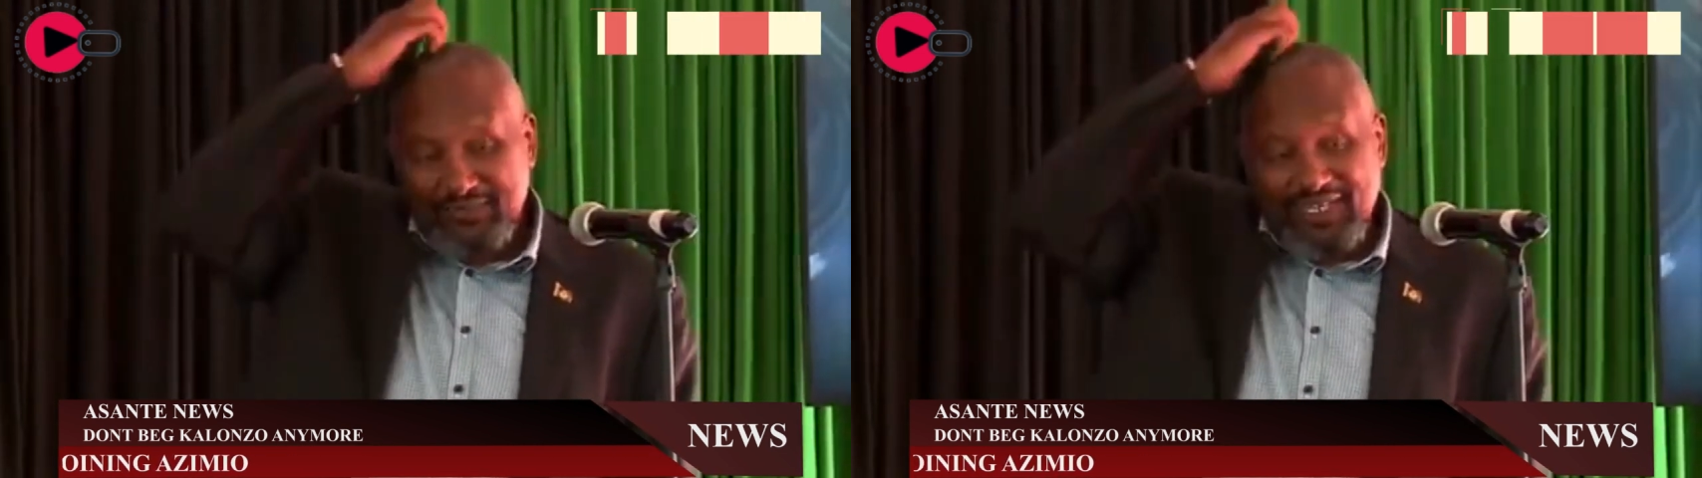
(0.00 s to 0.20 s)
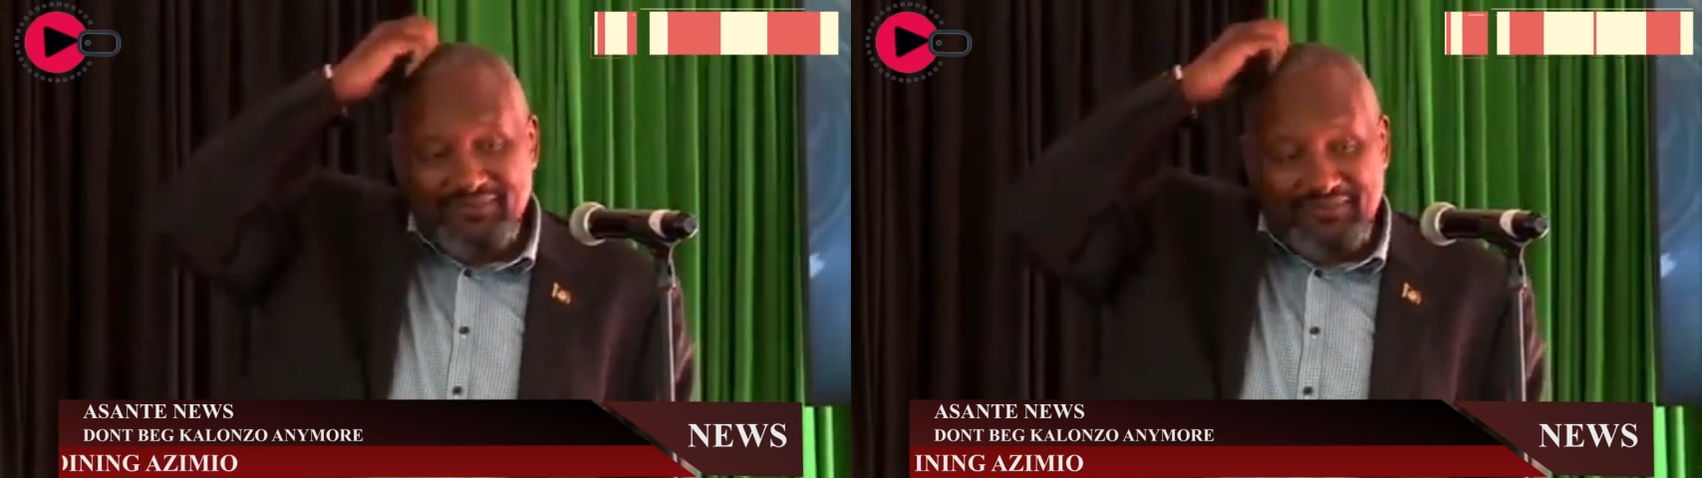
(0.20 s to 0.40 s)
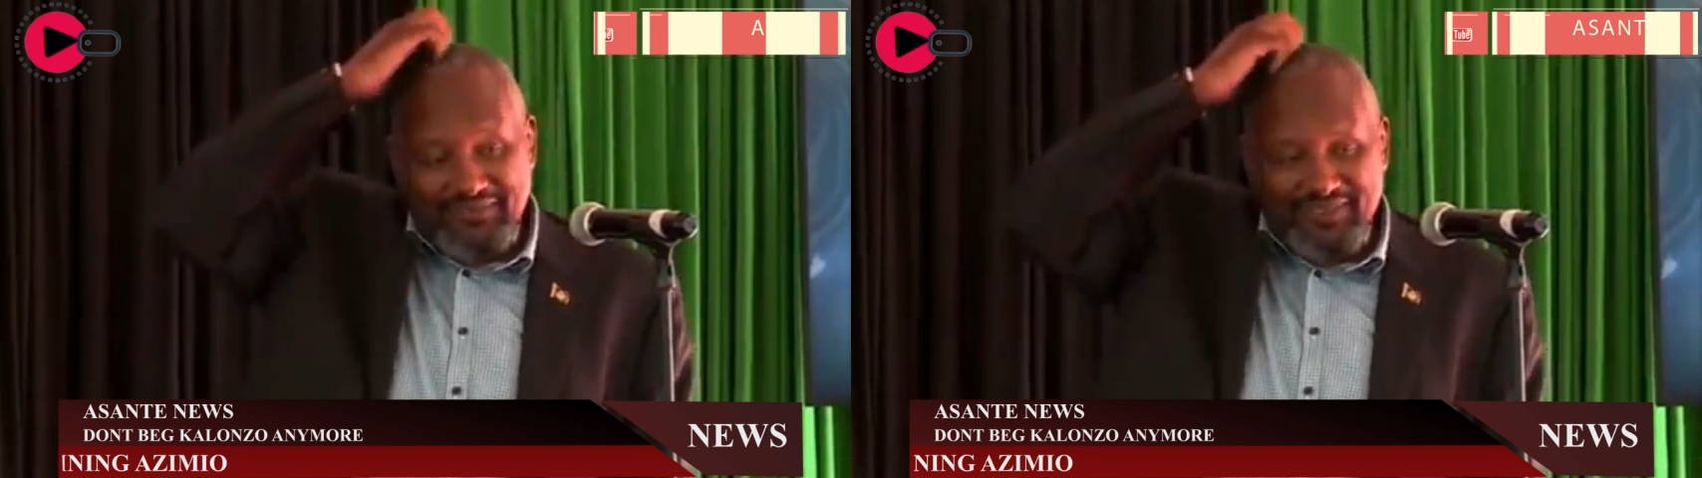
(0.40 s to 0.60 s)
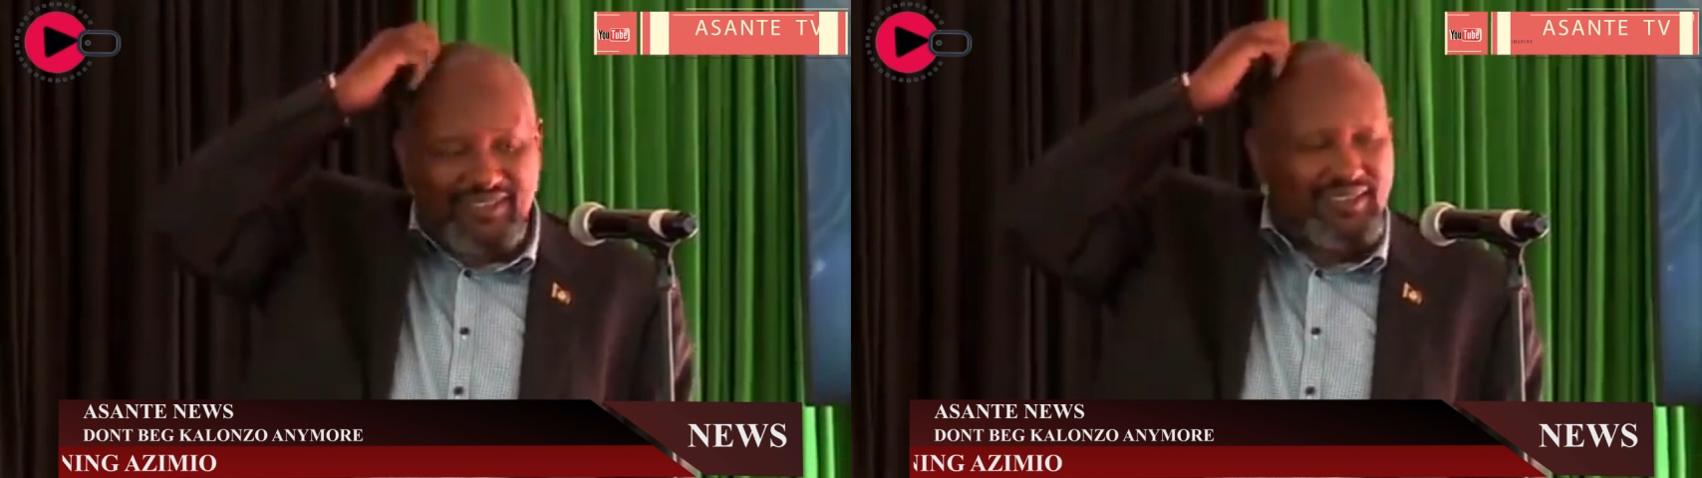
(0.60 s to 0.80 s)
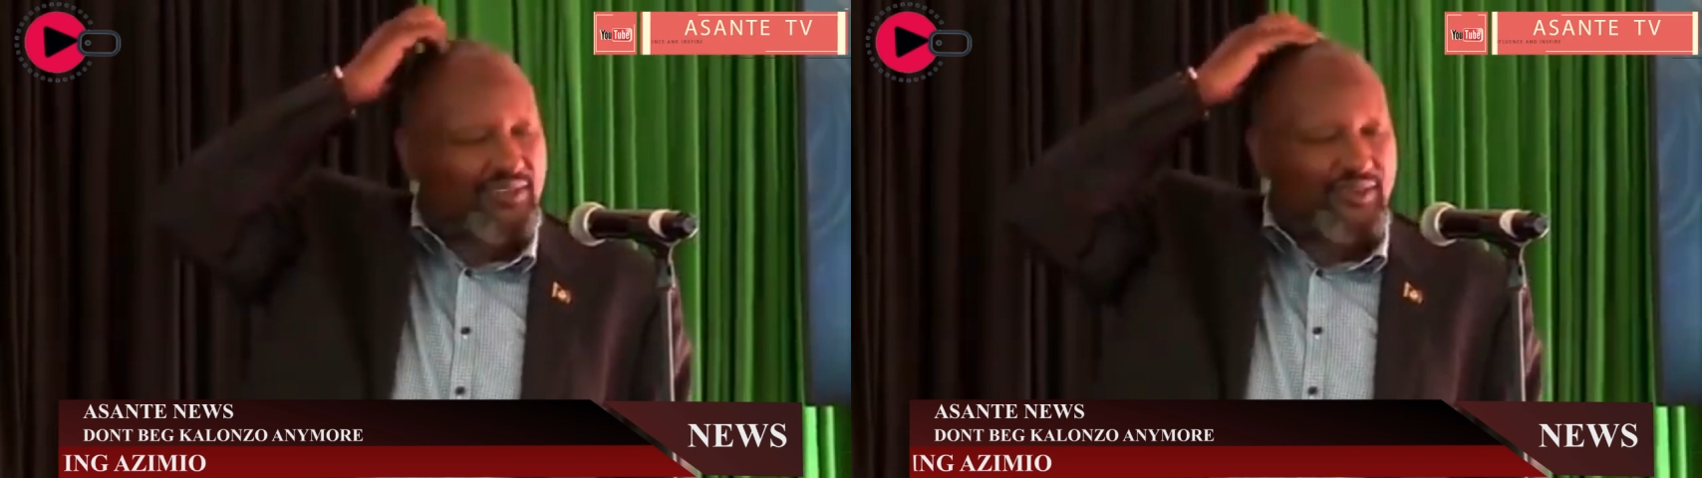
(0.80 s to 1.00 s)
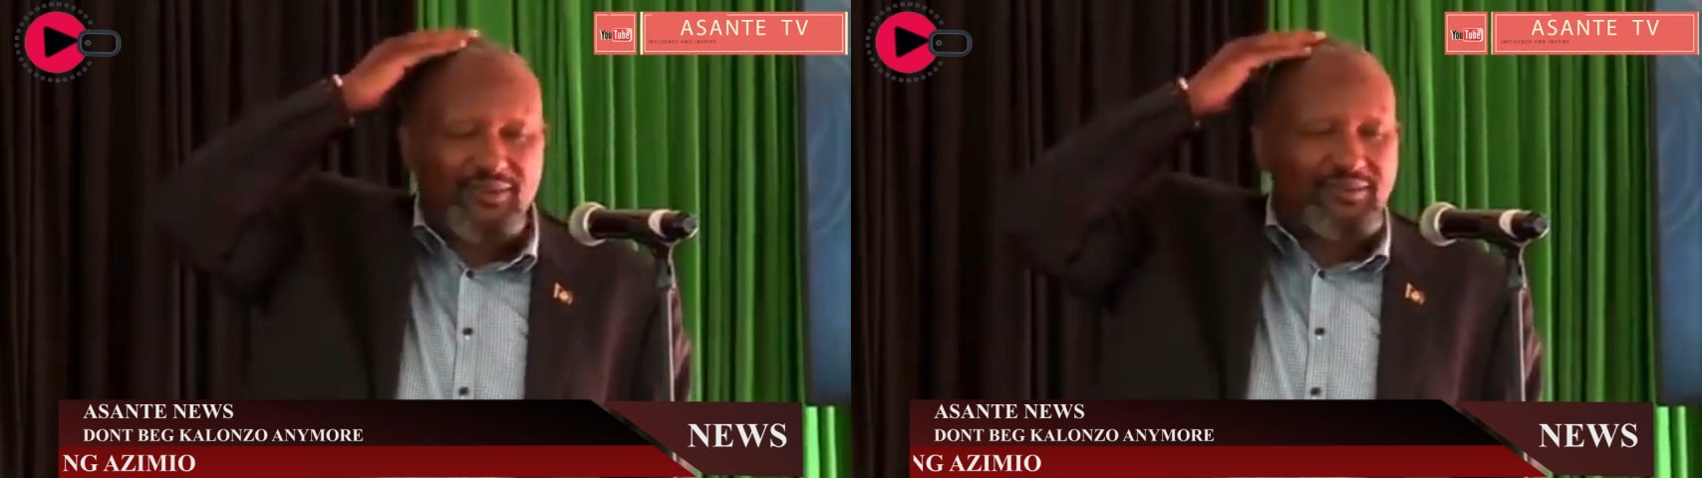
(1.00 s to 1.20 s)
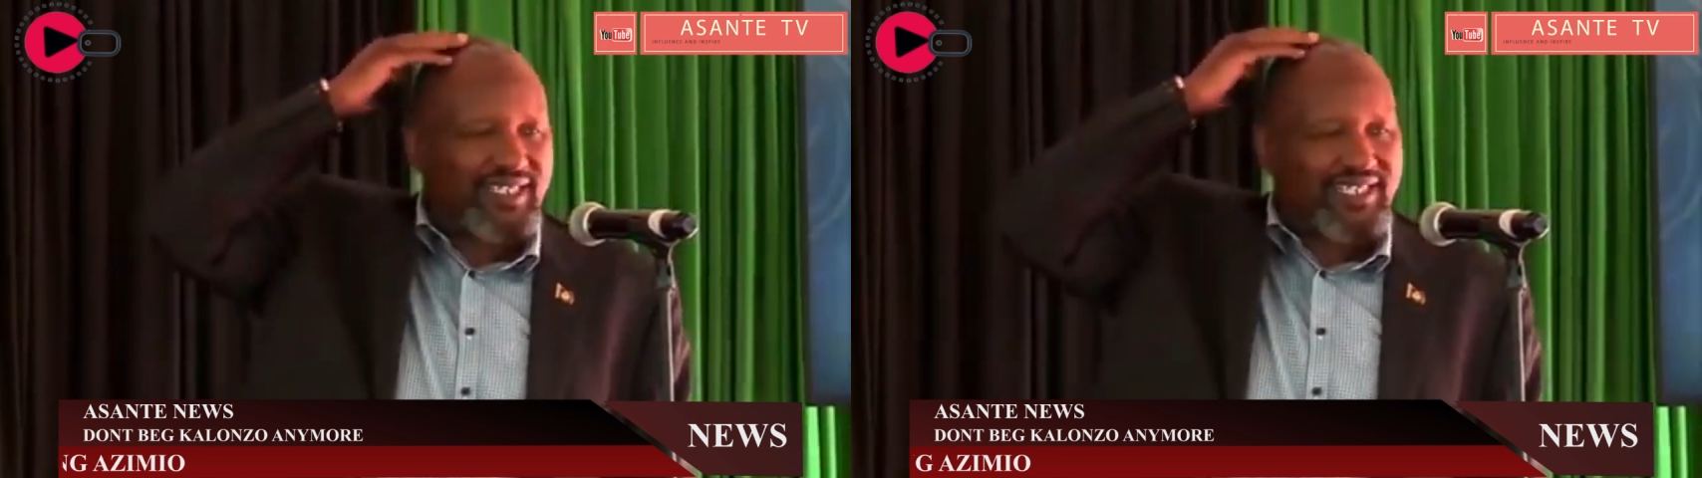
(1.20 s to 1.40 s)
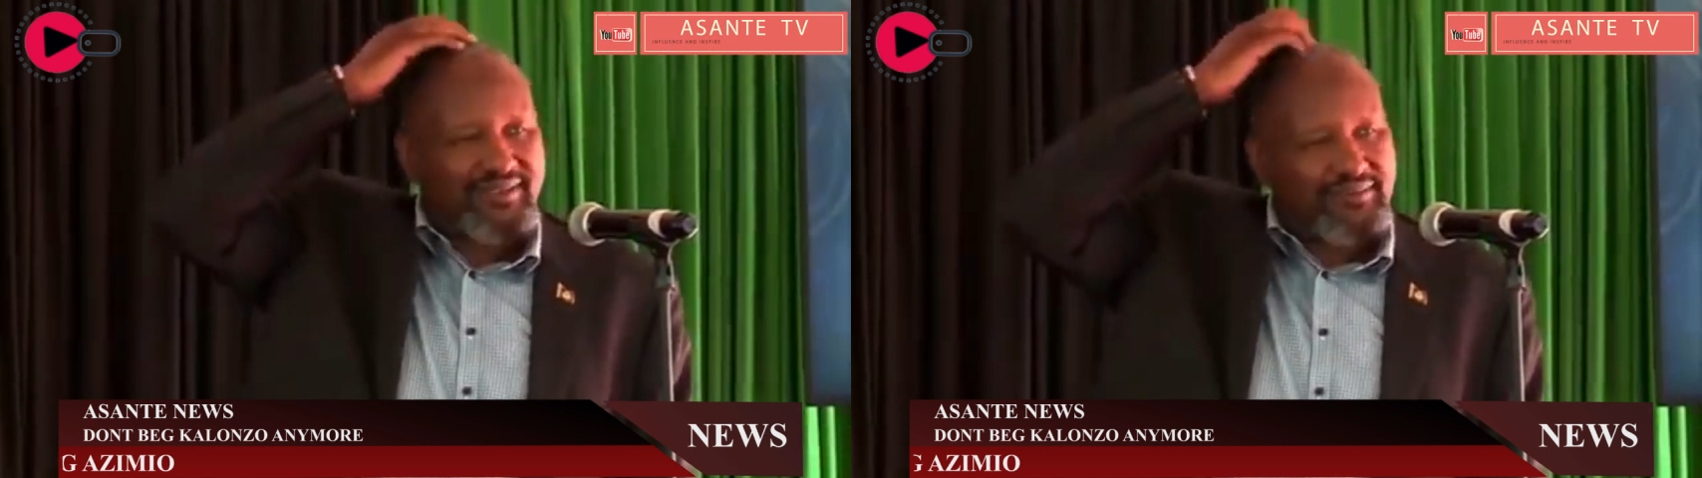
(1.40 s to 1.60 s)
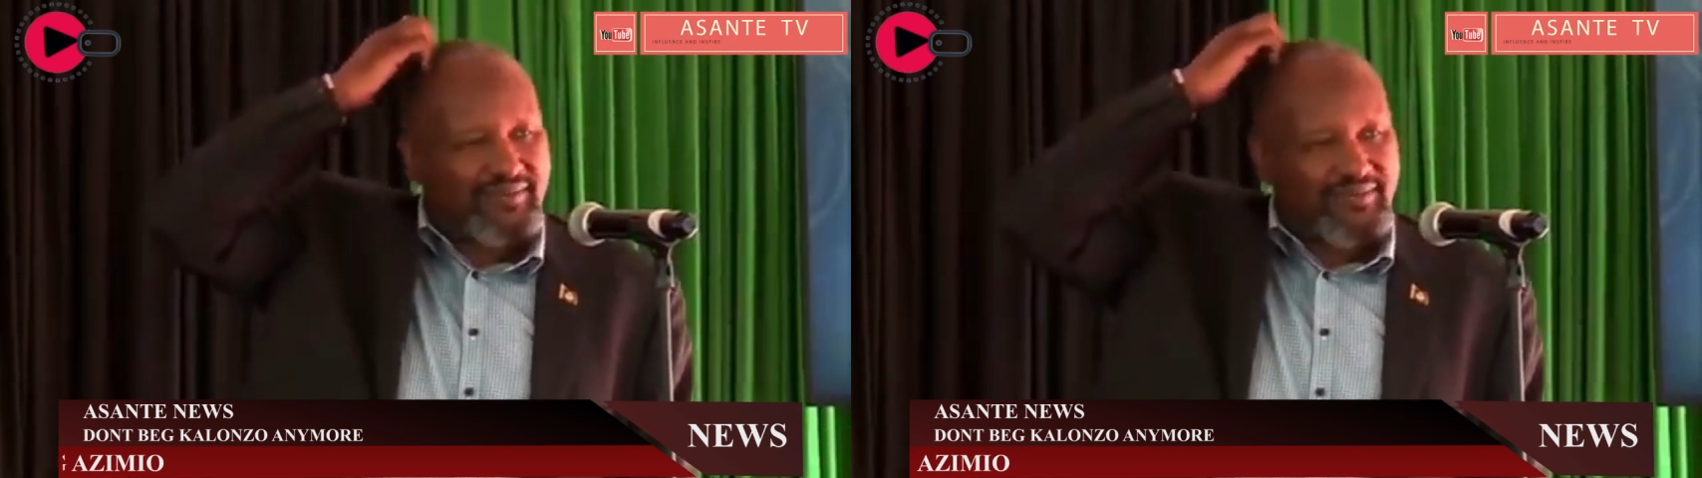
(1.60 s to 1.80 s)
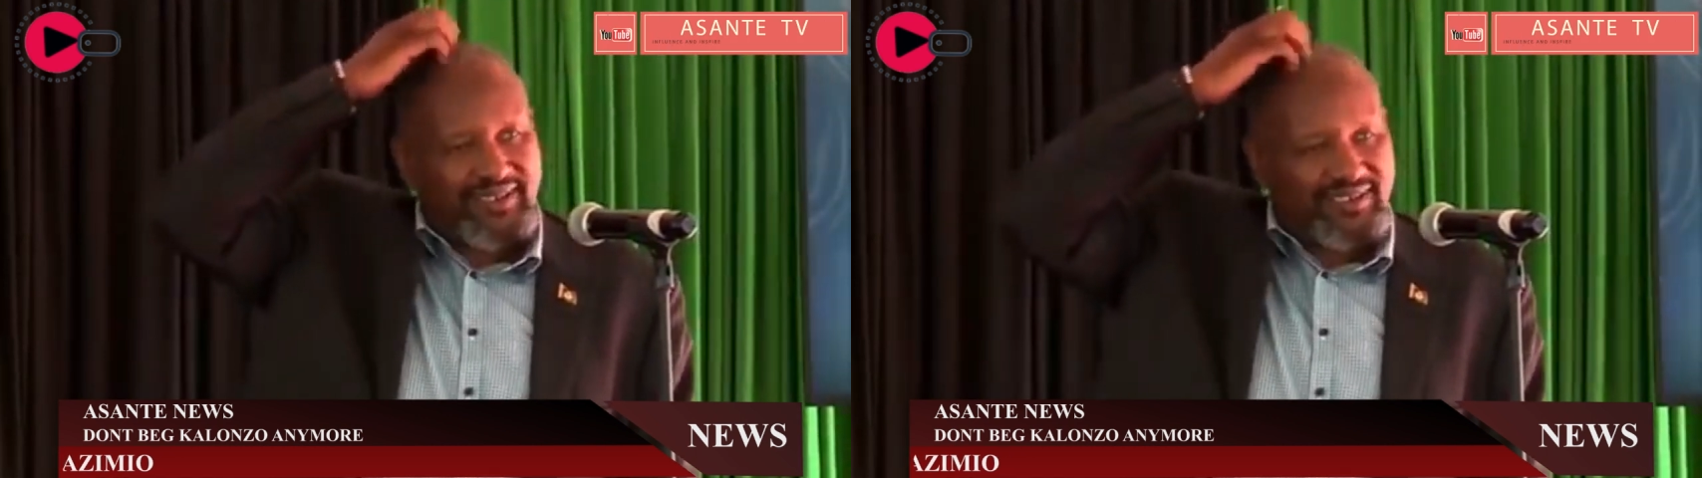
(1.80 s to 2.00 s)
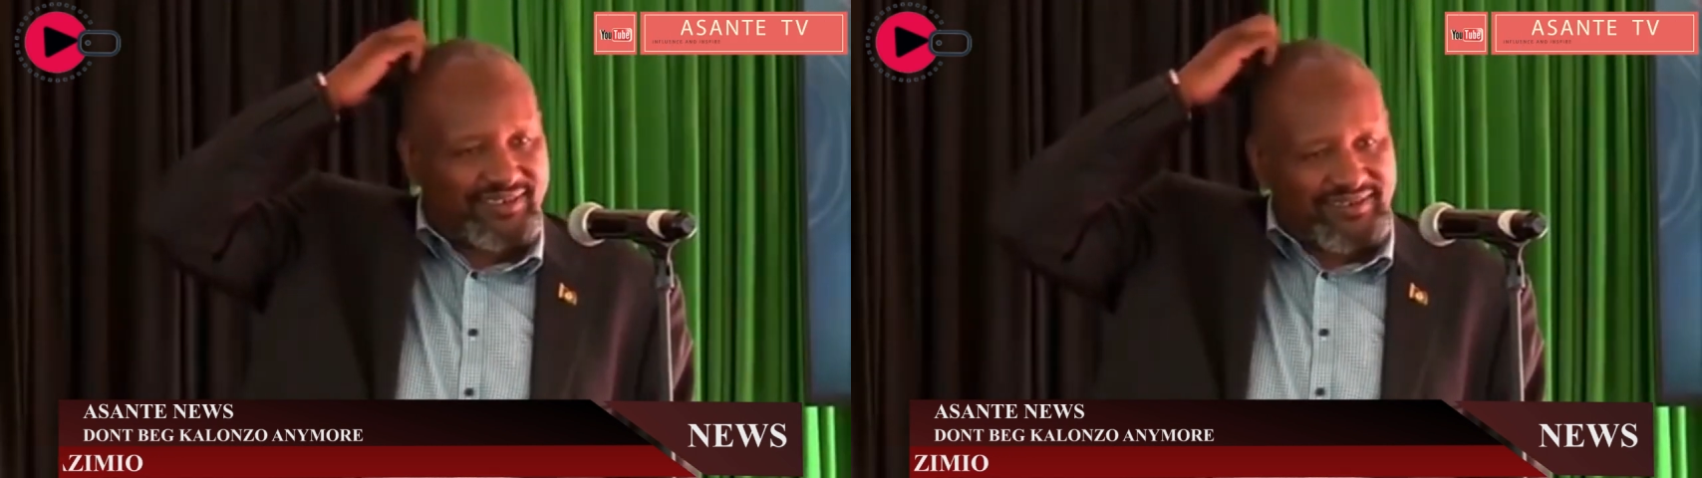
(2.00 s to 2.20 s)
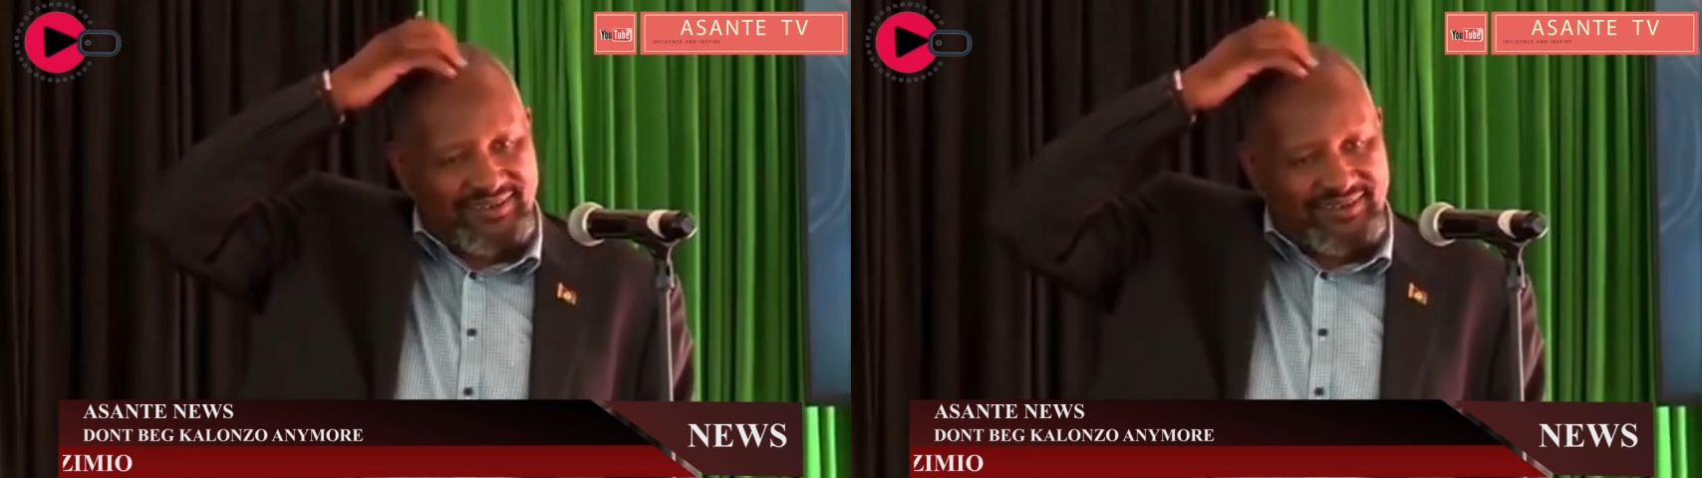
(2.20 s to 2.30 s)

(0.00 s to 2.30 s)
Buff, you will make it, my friend.